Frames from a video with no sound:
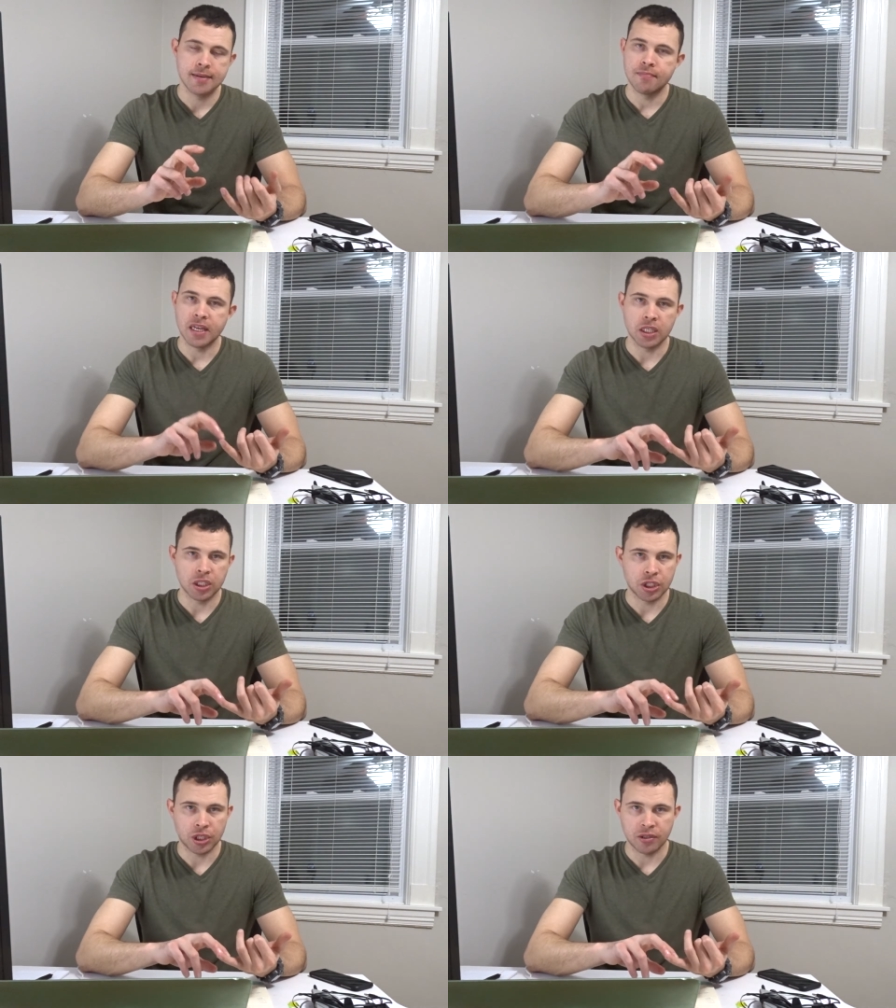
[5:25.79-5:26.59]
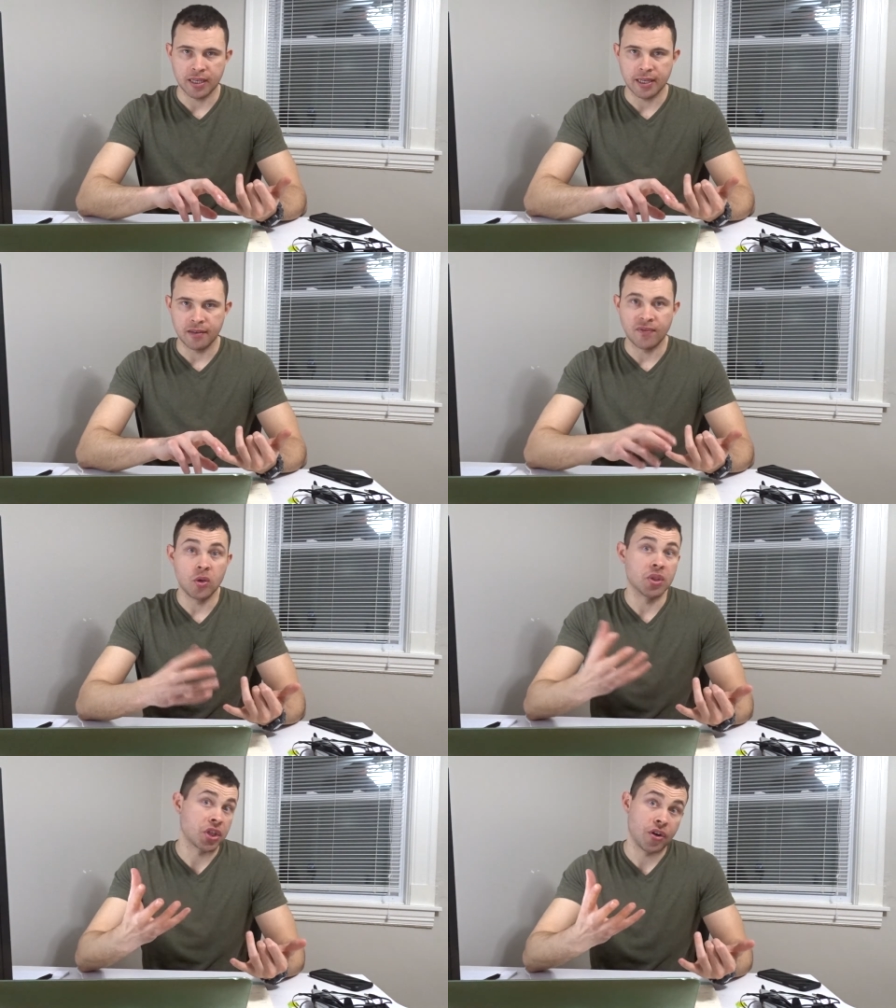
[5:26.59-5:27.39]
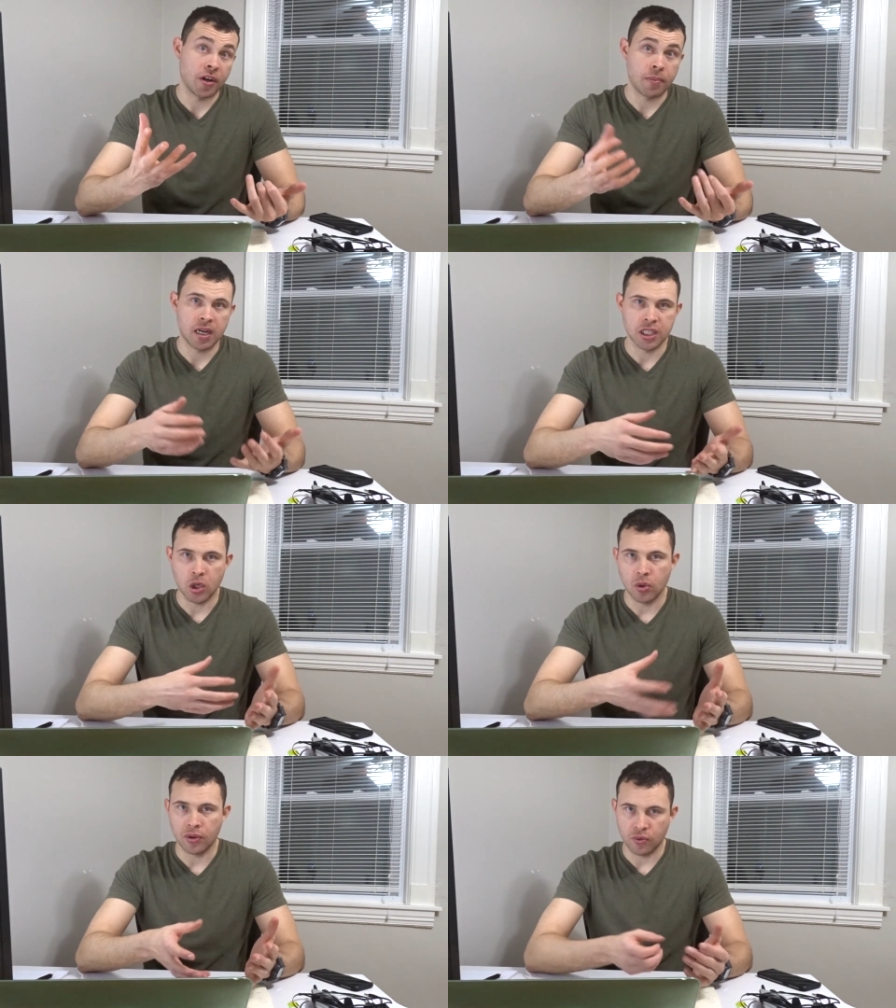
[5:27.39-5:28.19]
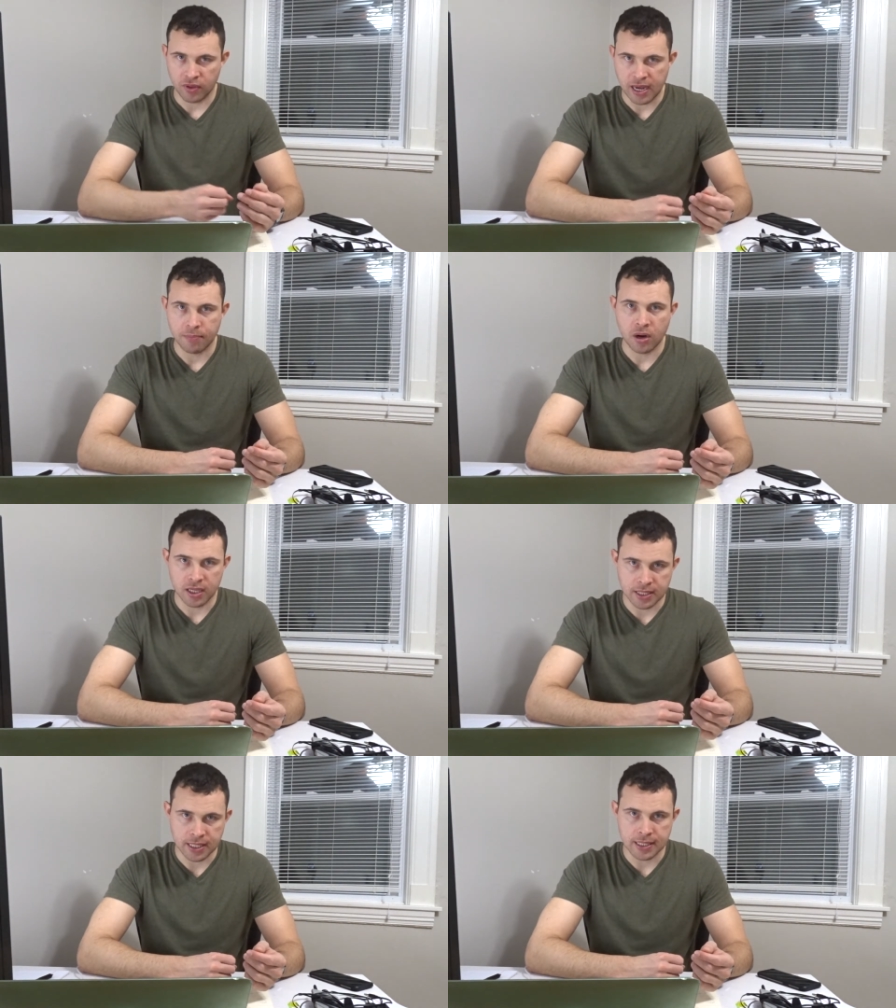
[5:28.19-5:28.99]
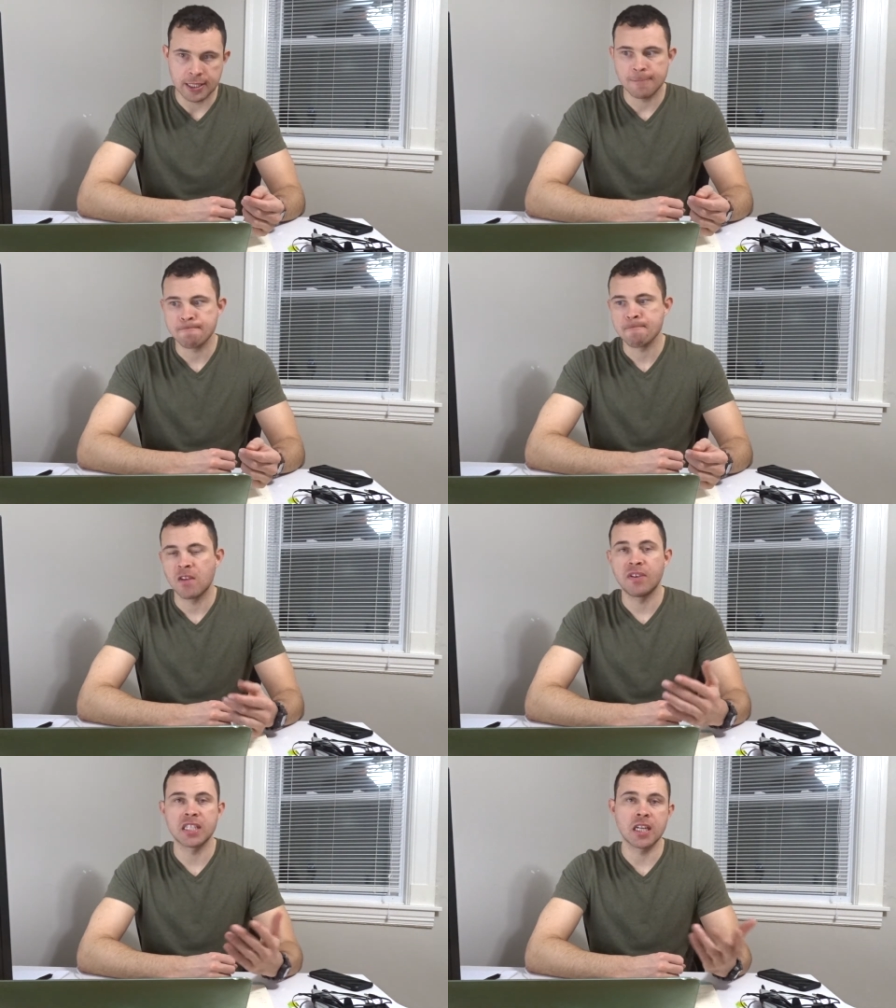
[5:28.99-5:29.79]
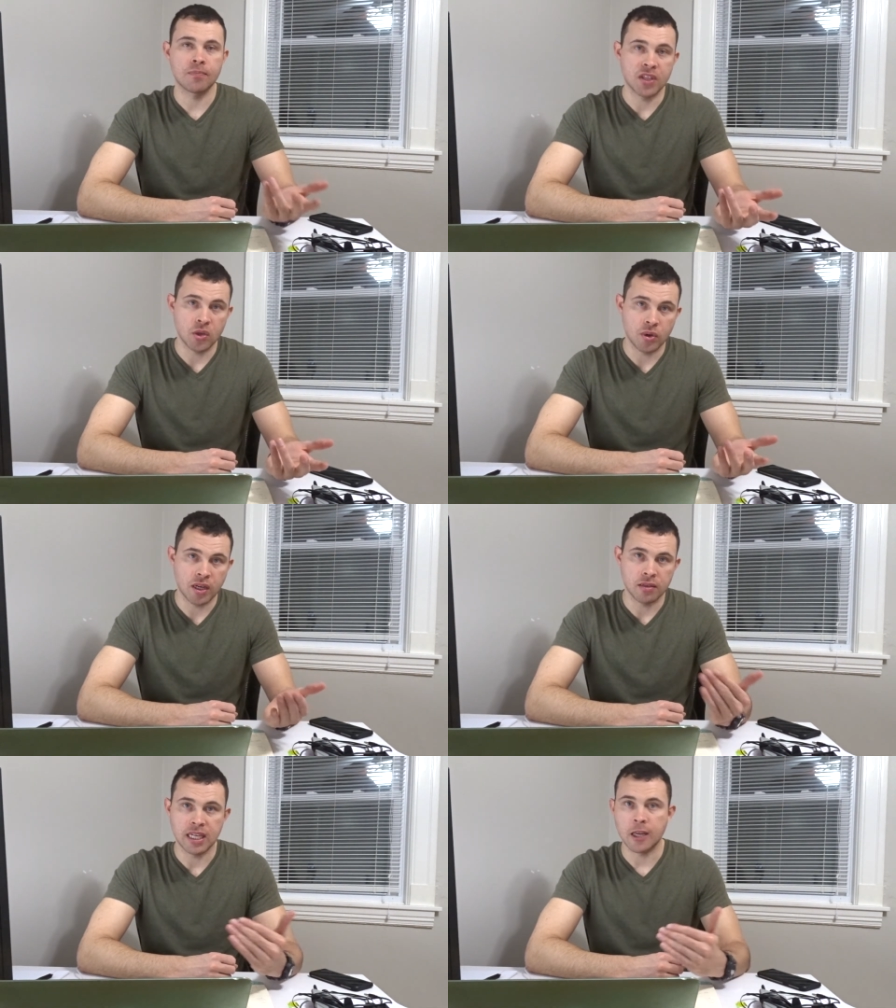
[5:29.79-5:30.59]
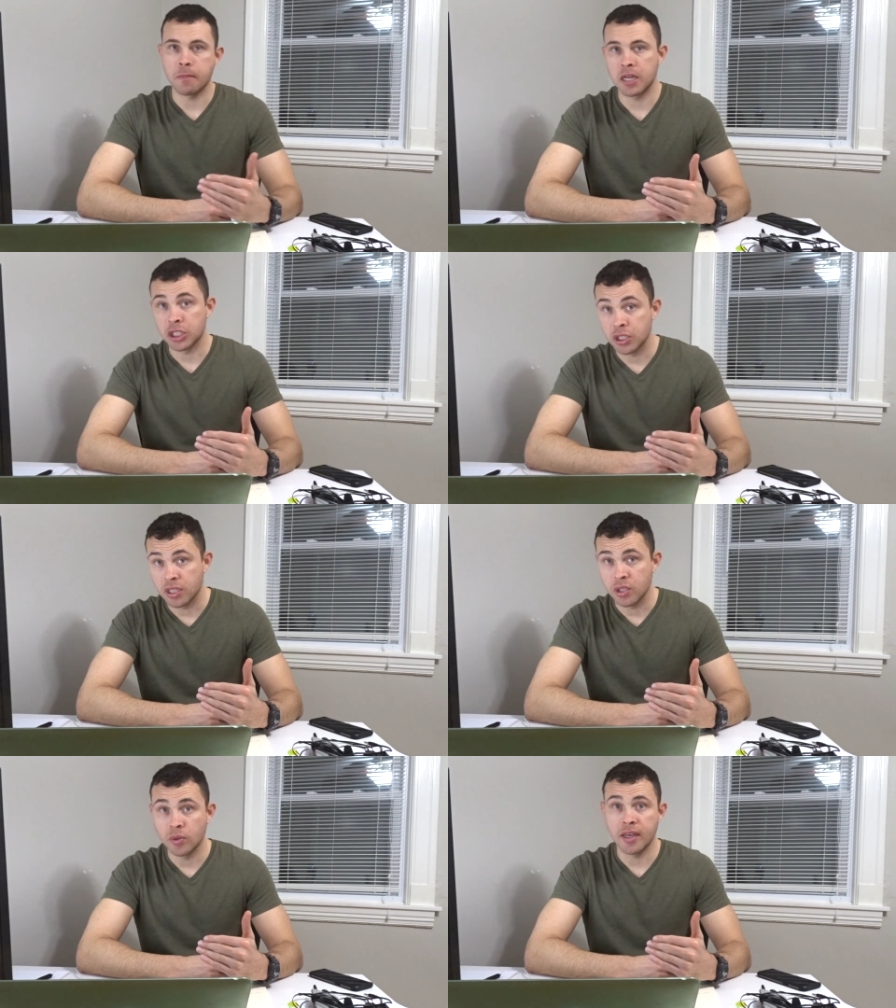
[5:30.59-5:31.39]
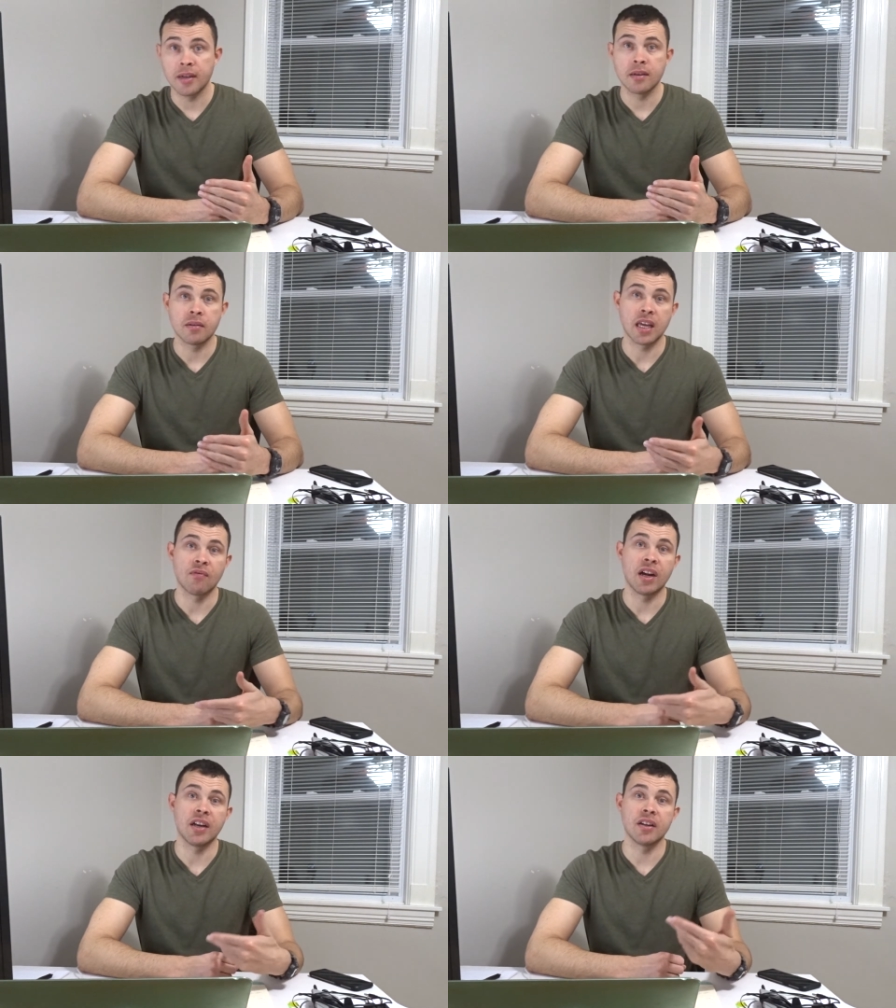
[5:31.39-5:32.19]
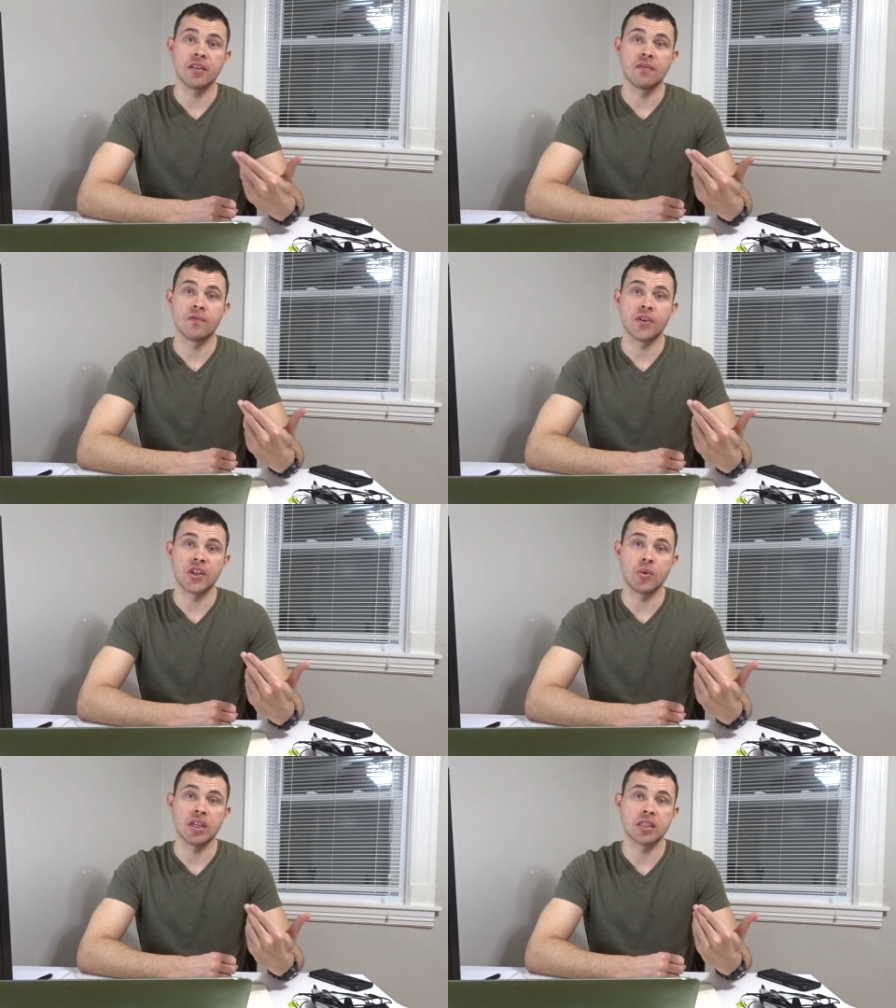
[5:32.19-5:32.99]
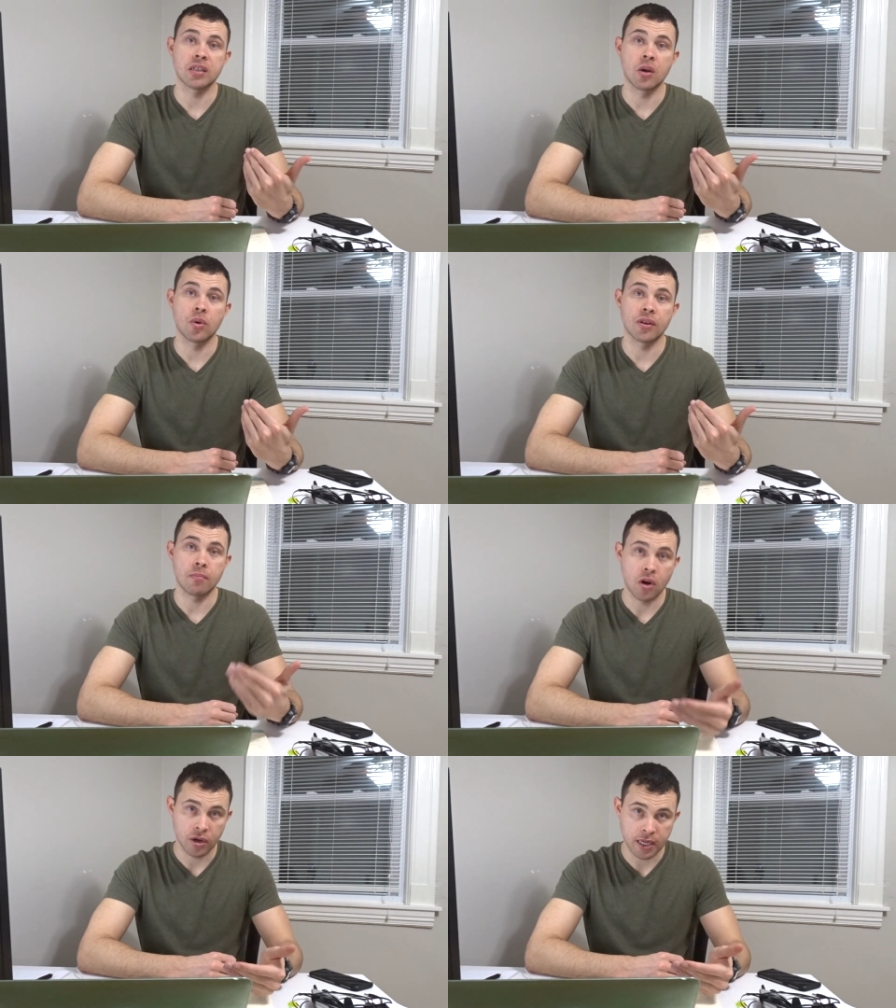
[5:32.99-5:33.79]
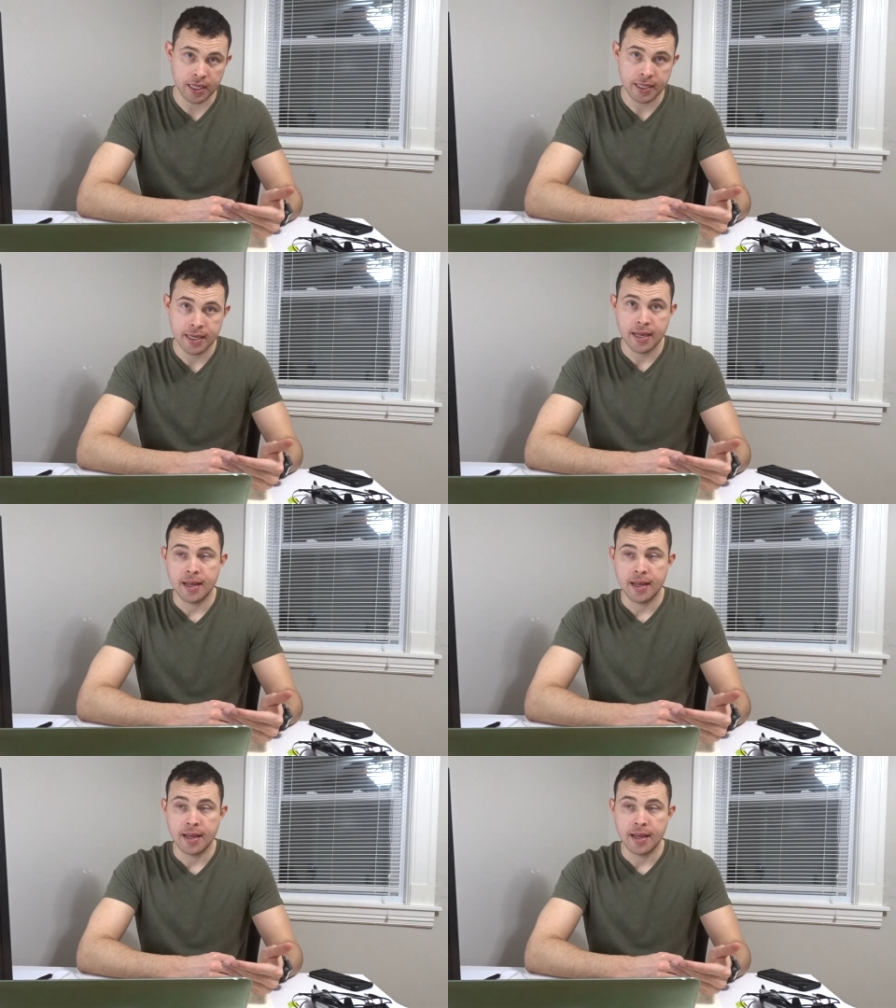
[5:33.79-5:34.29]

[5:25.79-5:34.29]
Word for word: making sure that if you do a security deposit, going through that process, fixing up the unit, taking pictures of the unit, getting ready for the unit so they go to the market,